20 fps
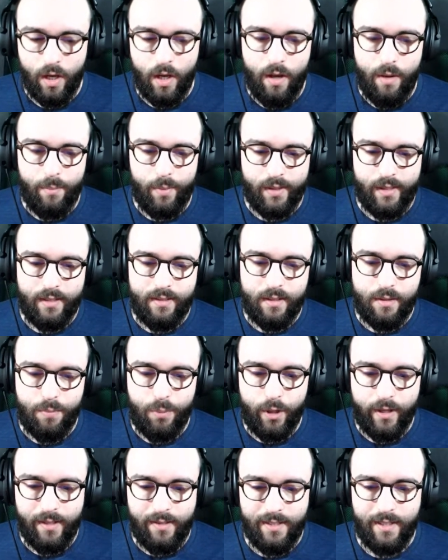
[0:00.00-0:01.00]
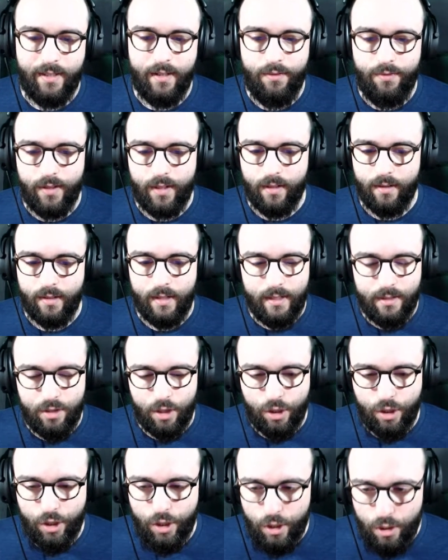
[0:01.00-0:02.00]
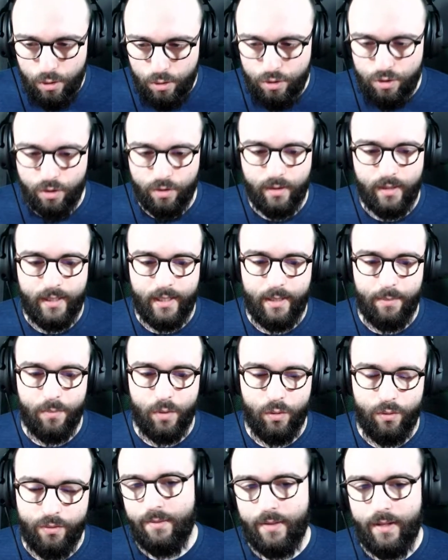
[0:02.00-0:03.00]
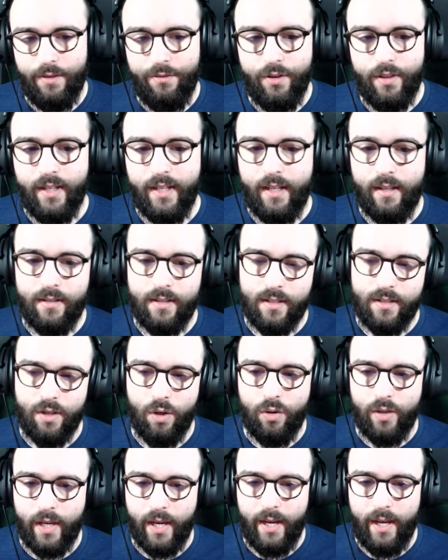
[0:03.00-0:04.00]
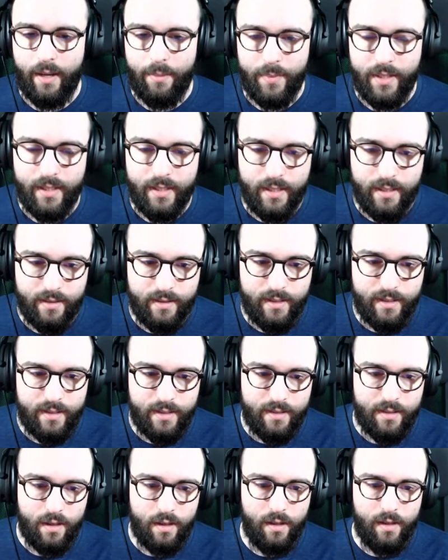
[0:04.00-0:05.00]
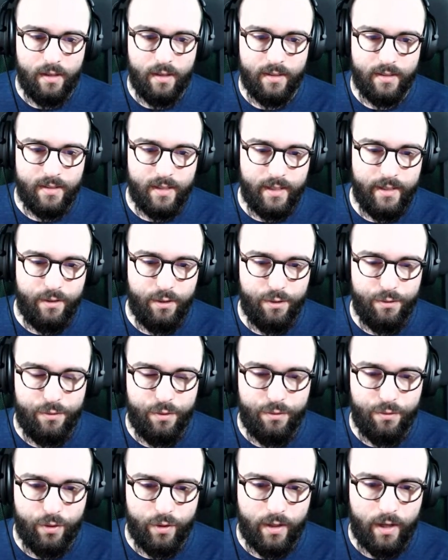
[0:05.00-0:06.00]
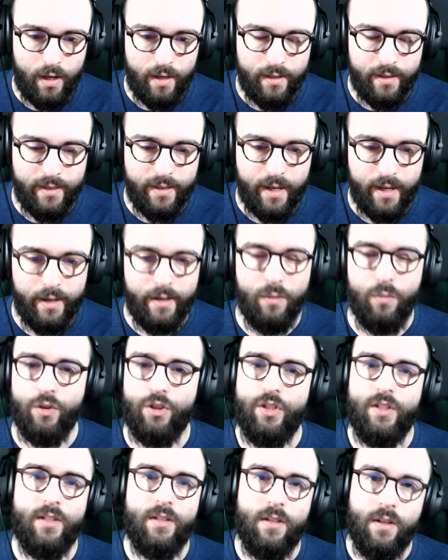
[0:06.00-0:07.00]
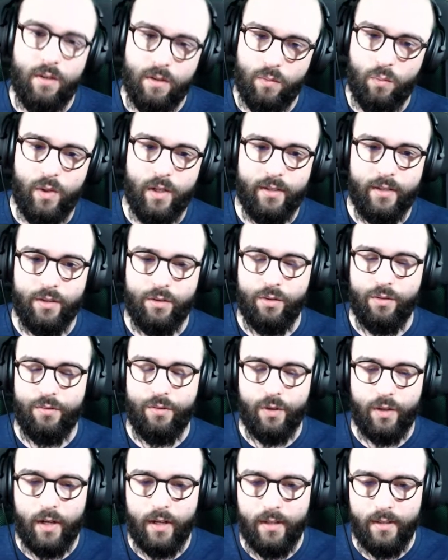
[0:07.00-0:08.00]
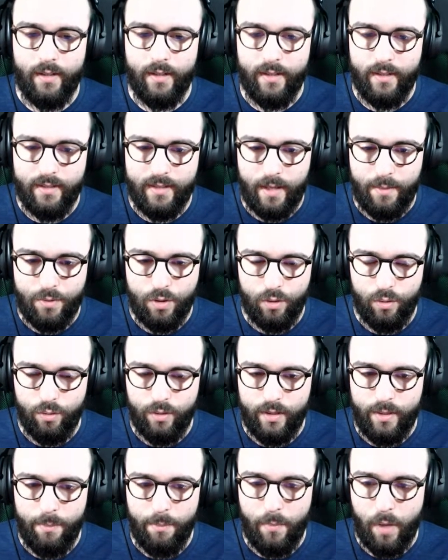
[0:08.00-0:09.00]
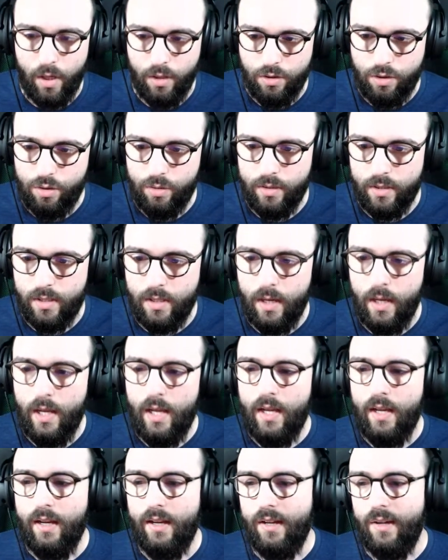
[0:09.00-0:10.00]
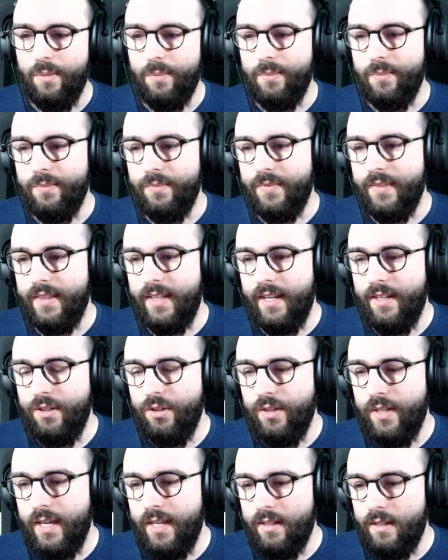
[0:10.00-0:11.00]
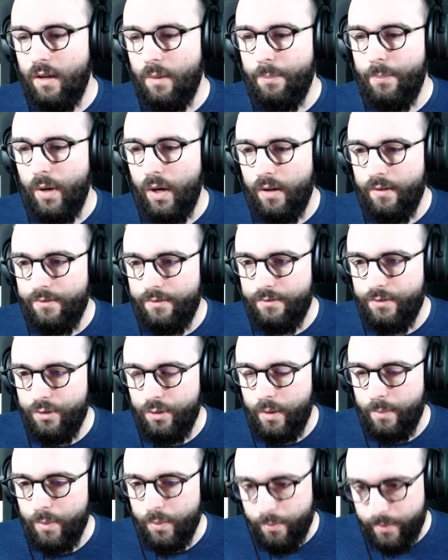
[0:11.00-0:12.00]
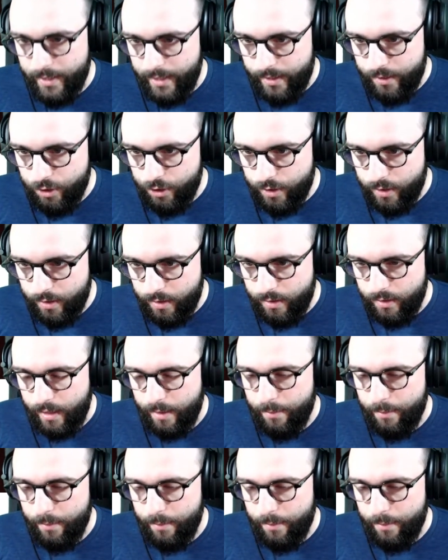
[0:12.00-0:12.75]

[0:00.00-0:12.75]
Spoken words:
but this is pretty significant. It's a huge early game nerf. Everything else is okay. I mean, this is a slight nerf to Forgotten 9, which is well deserved. Forgotten 9 is absolutely monstrous. Then you get a buff to Abomination